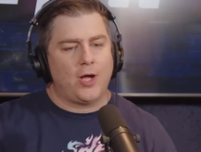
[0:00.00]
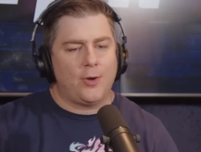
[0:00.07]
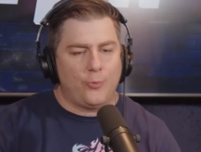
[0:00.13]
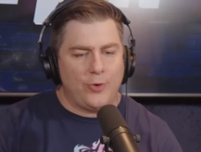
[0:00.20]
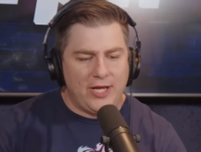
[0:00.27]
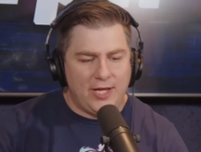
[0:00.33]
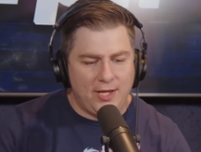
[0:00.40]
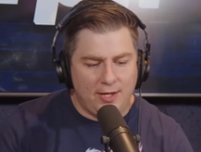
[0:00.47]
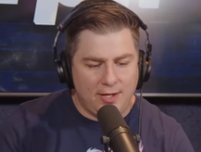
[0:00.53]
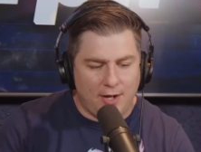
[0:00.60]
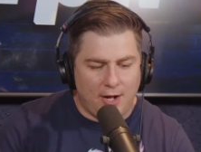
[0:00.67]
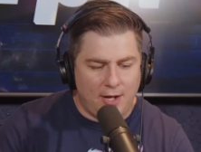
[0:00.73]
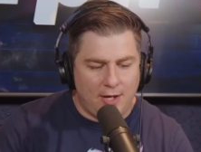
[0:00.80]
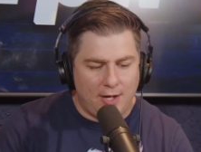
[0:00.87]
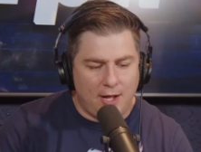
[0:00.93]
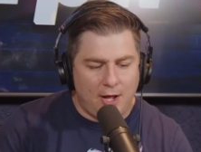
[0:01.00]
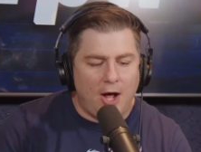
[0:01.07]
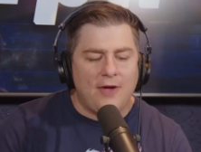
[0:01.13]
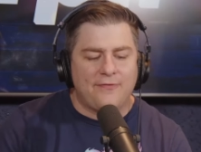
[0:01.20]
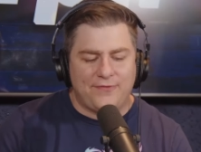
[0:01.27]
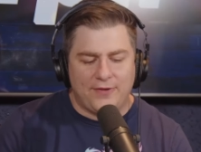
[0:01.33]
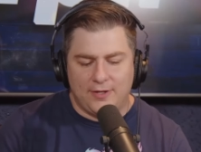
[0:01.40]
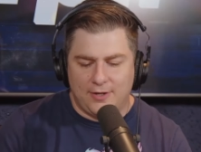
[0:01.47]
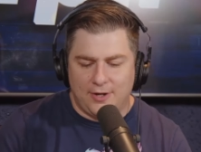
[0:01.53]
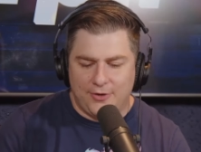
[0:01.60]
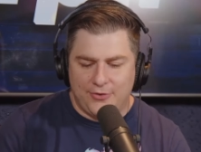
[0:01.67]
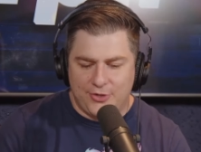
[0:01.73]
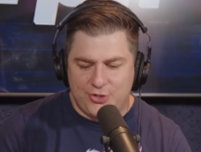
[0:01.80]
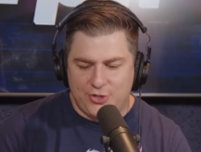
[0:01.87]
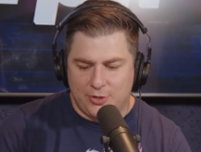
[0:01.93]
we often on
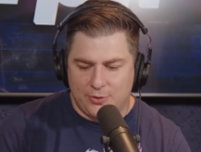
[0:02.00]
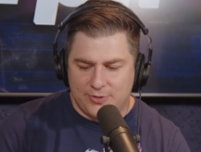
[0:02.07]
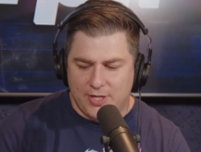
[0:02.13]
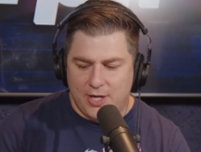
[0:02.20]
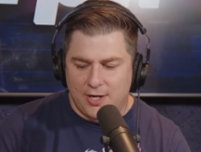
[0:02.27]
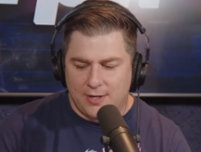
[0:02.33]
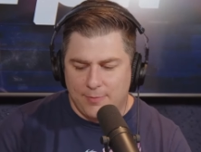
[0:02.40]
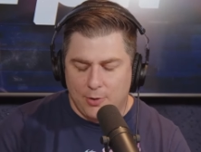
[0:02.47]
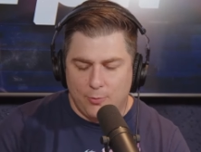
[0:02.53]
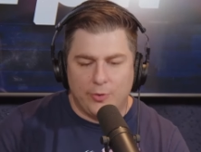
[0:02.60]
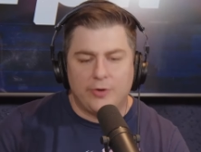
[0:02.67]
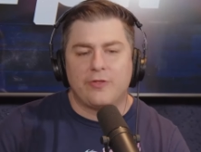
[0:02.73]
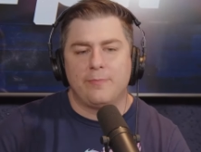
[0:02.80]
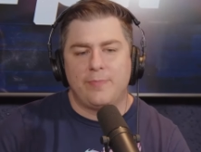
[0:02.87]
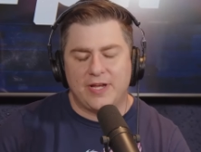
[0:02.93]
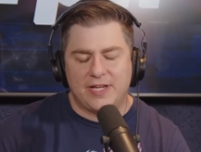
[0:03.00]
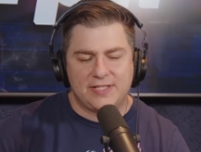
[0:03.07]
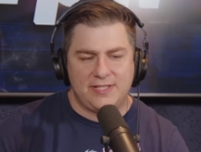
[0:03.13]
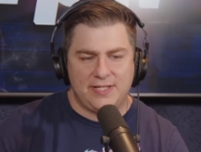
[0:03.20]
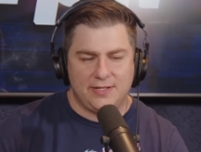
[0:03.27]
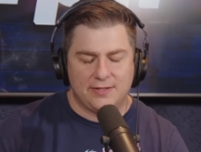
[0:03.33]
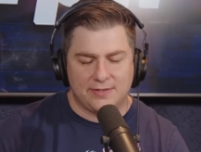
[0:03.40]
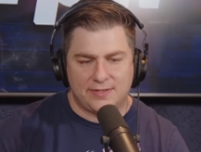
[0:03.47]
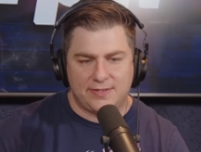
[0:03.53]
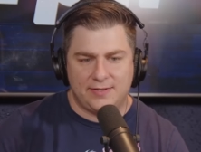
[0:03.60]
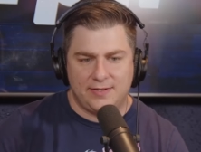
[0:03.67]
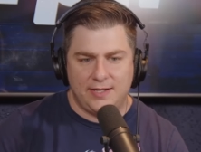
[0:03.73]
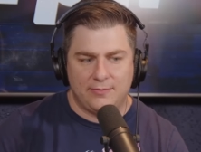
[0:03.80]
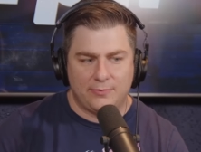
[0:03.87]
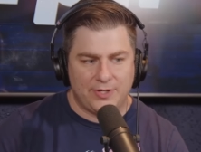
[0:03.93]
this show talk about one of the biggest deals
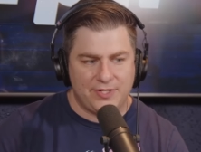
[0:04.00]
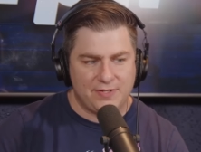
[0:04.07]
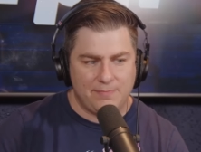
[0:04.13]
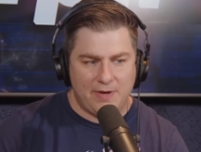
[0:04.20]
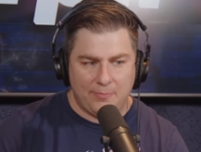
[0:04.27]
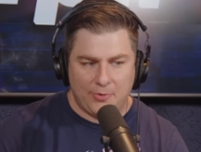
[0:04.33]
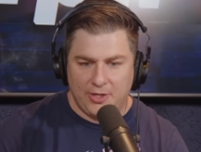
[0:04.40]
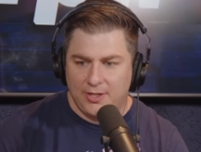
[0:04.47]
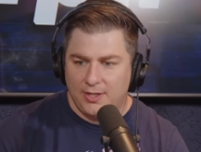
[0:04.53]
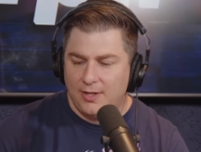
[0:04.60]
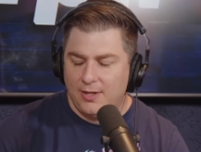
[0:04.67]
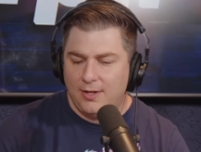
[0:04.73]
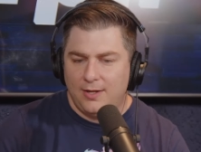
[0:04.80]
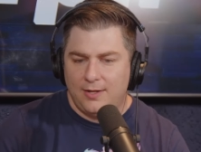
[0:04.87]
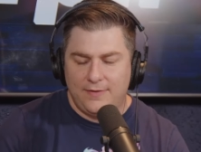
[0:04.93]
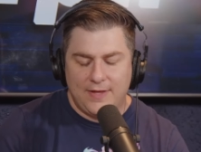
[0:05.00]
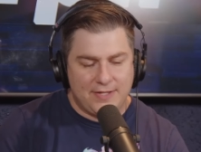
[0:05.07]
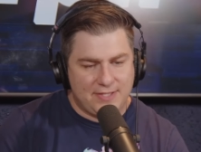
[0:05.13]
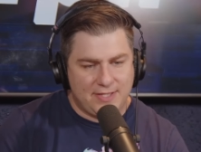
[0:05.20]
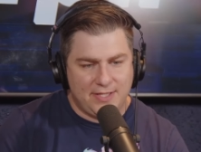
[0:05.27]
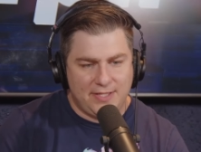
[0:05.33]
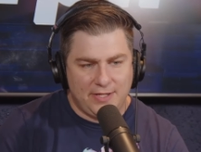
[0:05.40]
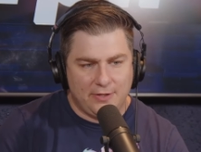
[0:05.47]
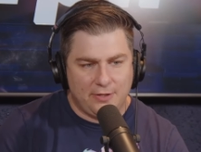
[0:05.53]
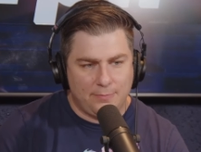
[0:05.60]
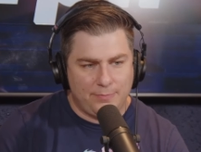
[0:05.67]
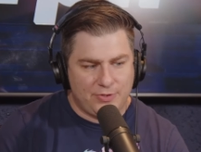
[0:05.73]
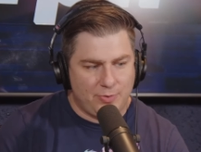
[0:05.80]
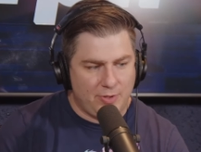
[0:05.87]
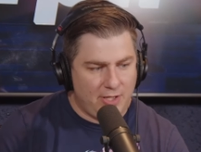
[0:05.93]
in recent memory. And that's the deal
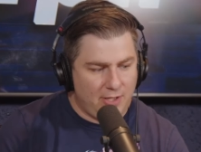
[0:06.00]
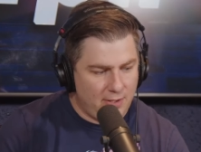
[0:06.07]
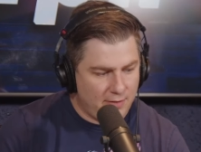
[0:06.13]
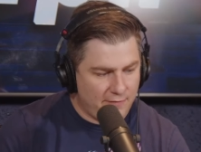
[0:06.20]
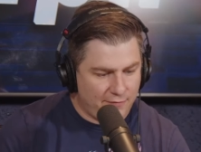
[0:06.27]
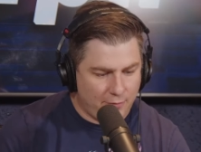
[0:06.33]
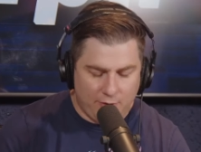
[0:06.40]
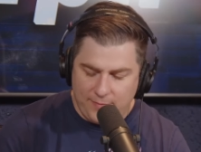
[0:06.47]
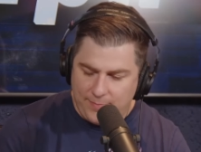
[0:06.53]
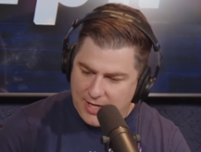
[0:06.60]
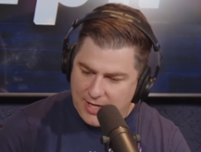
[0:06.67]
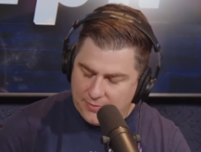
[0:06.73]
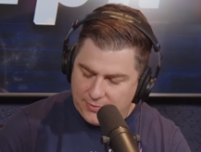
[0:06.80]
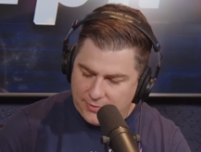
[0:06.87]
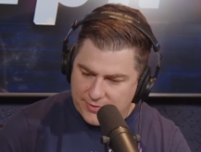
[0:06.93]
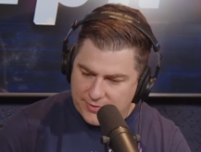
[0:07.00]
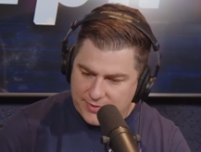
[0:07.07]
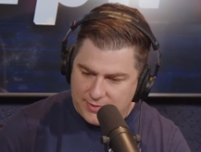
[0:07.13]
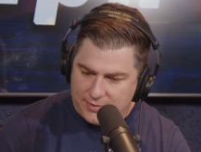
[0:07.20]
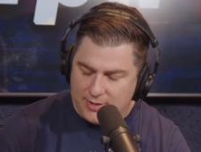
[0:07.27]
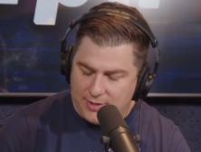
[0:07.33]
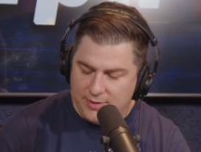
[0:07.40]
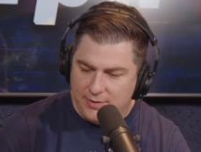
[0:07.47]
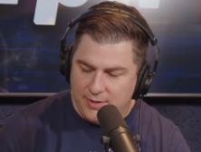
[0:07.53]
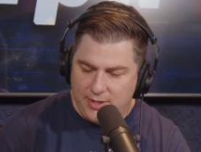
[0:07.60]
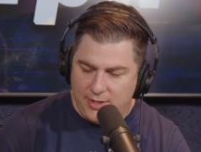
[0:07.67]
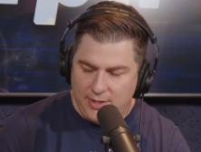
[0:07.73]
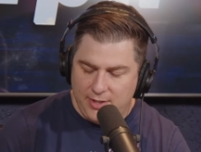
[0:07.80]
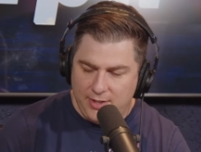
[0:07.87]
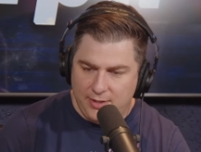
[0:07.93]
between the Florida Panthers and
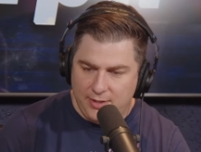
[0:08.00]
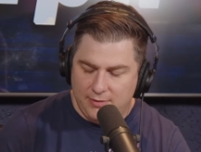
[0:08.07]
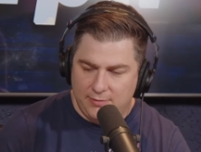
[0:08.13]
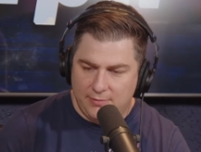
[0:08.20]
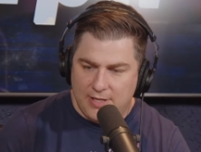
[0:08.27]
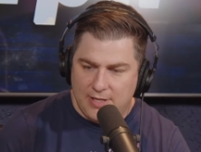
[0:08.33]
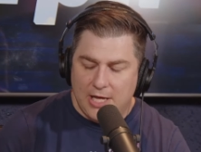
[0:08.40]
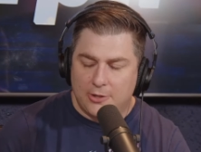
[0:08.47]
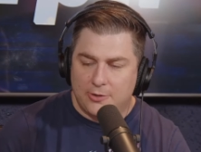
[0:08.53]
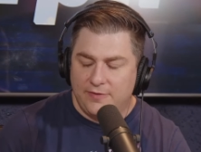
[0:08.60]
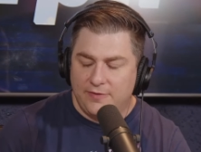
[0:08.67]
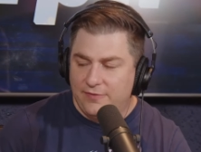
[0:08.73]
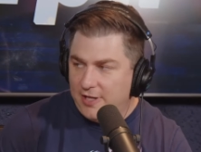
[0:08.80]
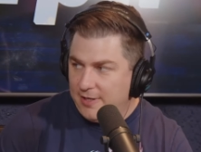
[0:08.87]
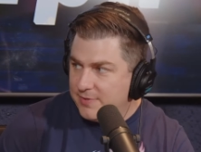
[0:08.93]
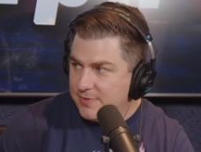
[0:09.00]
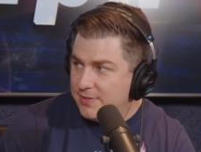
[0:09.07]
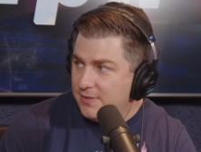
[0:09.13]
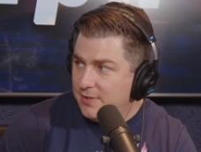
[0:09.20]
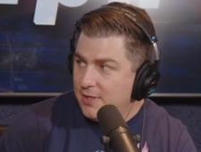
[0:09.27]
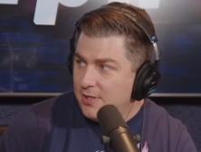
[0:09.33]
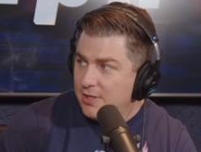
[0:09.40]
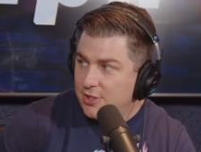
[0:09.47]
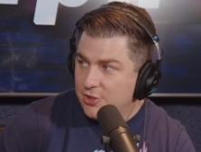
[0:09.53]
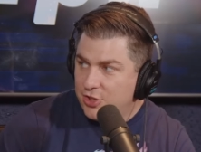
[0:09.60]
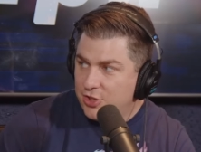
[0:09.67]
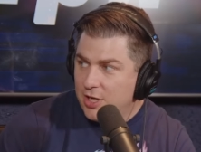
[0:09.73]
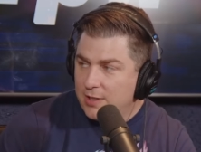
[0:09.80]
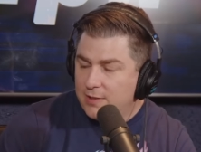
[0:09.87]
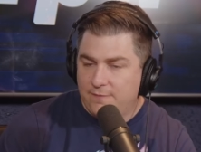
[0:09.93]
the Calgary Flames.
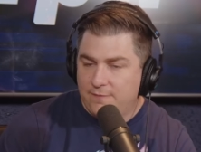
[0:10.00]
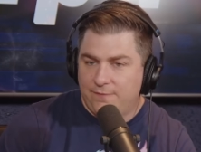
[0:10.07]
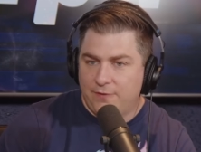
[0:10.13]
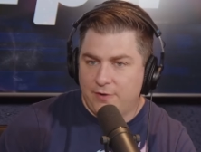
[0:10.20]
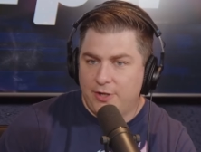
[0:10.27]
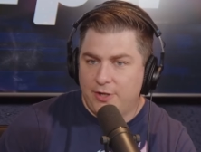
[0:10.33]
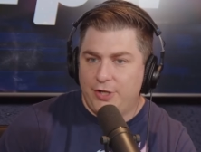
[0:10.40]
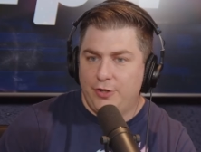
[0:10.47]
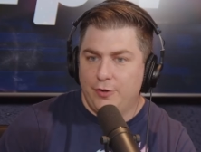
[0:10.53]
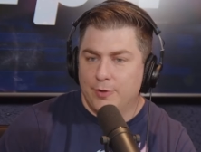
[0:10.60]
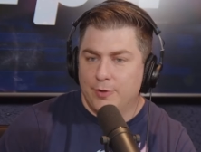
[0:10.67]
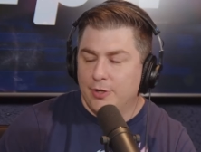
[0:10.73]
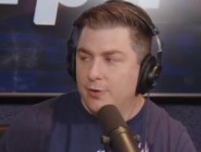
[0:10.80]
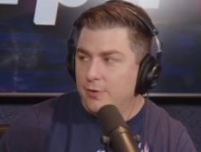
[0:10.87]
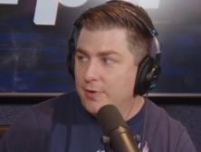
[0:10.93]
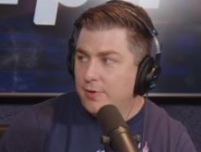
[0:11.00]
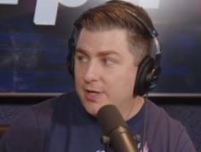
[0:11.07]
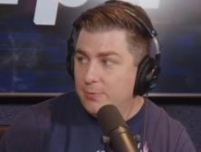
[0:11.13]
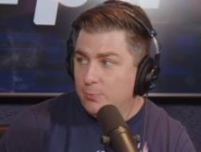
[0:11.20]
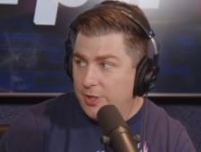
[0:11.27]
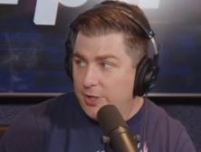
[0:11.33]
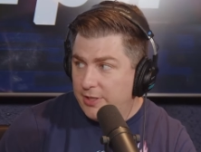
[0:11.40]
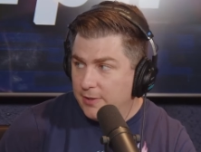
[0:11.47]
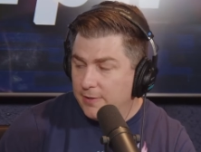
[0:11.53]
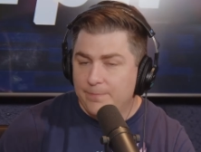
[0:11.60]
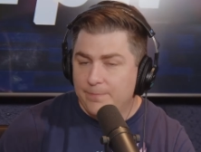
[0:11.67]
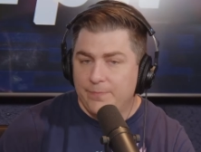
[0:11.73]
Tkachuk for Huberto and Weegar.